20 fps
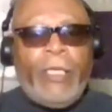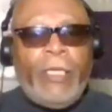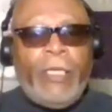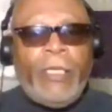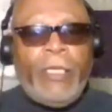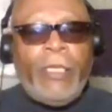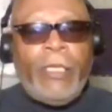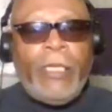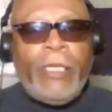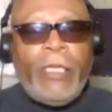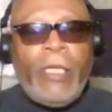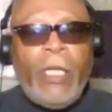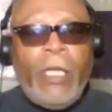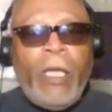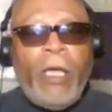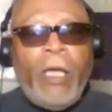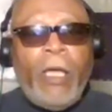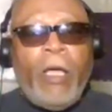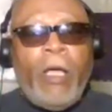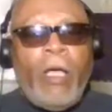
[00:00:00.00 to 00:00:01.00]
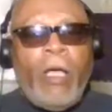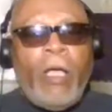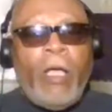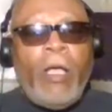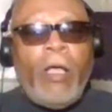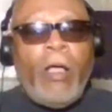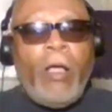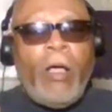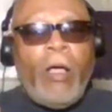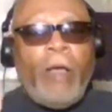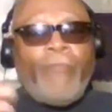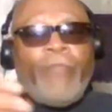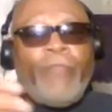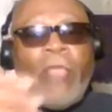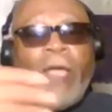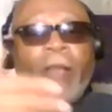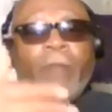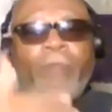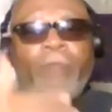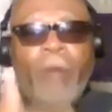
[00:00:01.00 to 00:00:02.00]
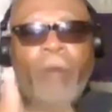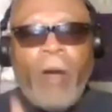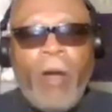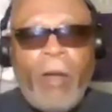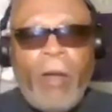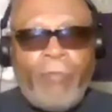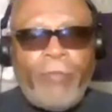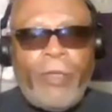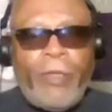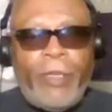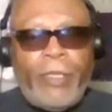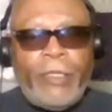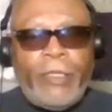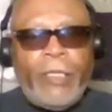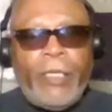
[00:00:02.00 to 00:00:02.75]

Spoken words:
of that apartment with a